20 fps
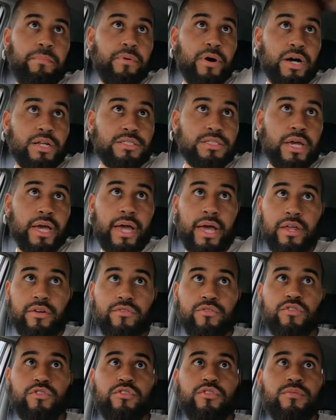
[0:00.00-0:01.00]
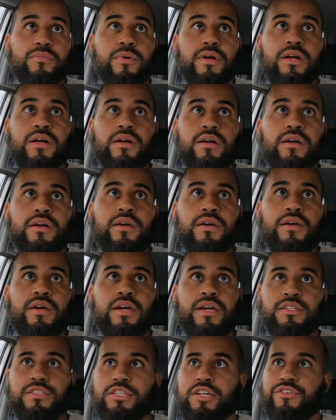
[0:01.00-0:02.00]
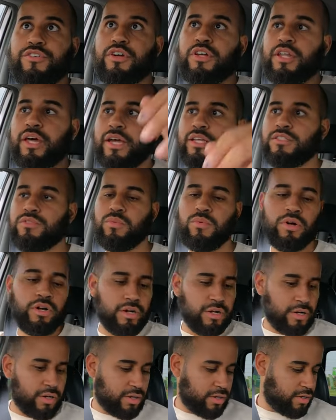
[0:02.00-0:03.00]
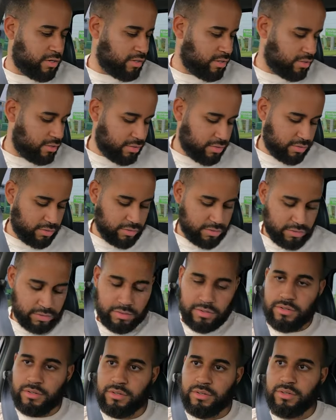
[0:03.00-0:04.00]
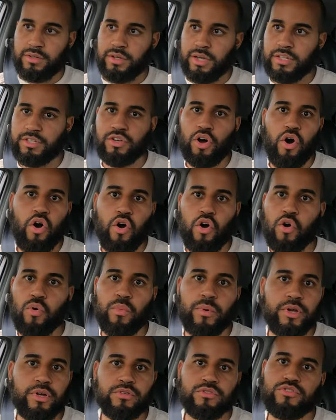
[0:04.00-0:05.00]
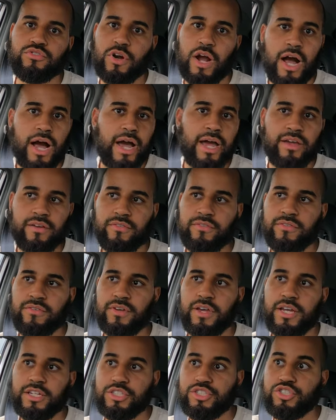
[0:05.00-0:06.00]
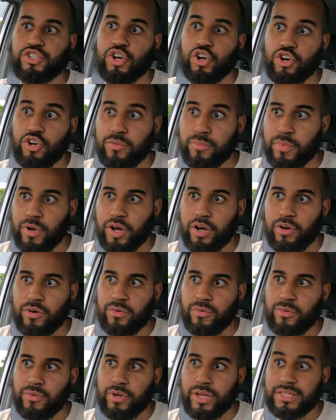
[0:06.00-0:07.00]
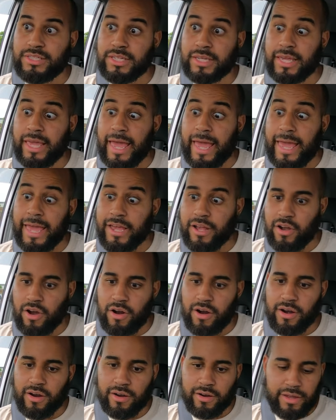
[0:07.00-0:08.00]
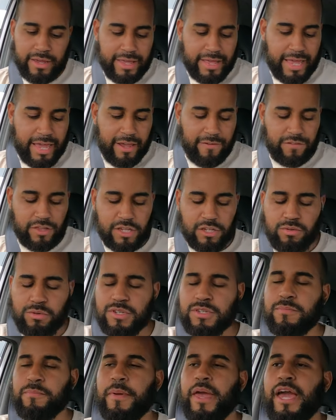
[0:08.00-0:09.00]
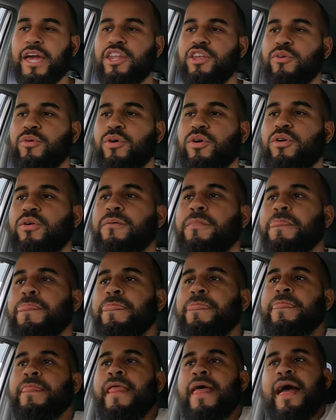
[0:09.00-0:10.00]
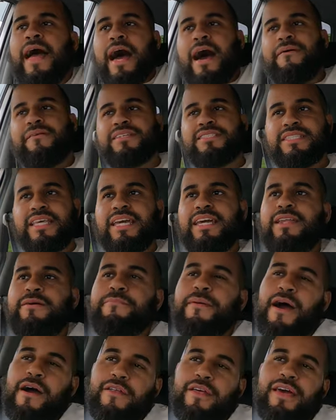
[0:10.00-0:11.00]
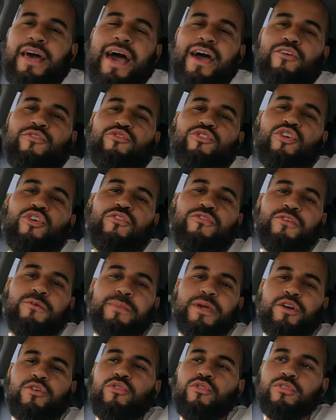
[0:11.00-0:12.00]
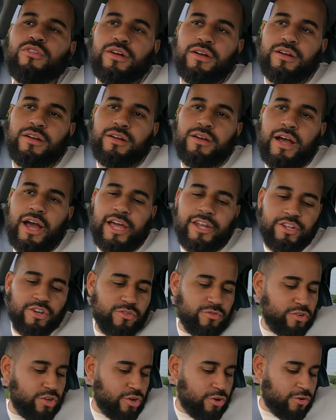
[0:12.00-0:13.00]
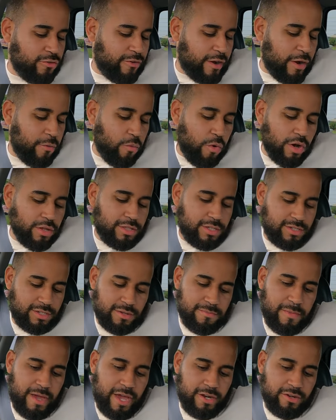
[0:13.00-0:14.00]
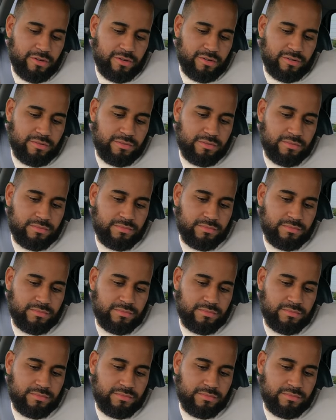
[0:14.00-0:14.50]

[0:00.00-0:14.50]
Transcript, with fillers: bunch of headroom interior lights work it's all-wheel drive it's turbo it's a k car if this was manual I was thinking about it. I don't know if it'd be cooler. I don't know if I want this in manual.